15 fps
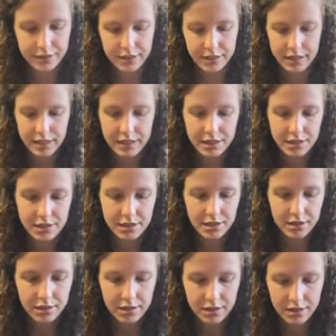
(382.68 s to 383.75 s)
it's
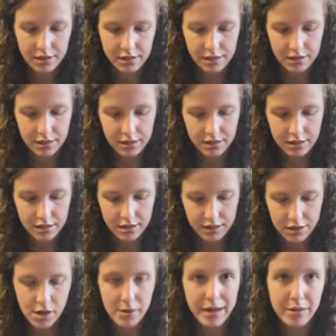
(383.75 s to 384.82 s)

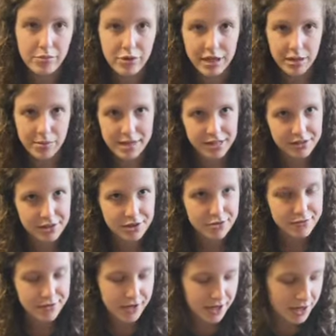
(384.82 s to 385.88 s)
going pretty well so
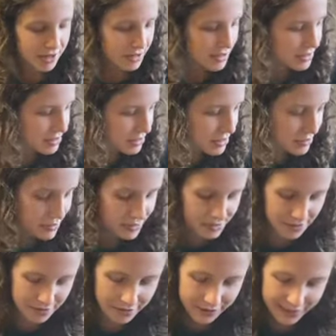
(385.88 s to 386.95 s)
far. So
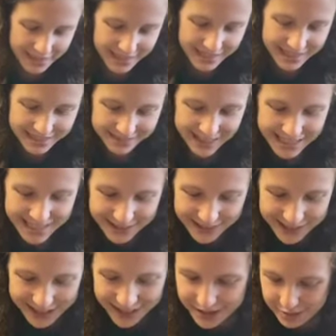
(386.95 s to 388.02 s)
hopefully the rest of the
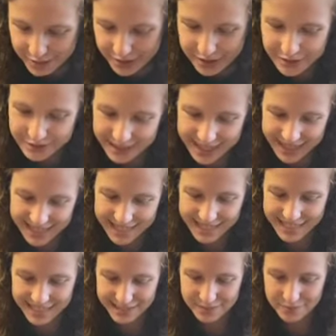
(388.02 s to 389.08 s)
shawl will go like that
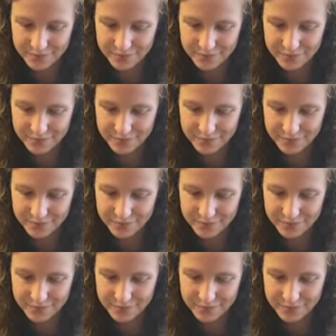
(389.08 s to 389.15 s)
too.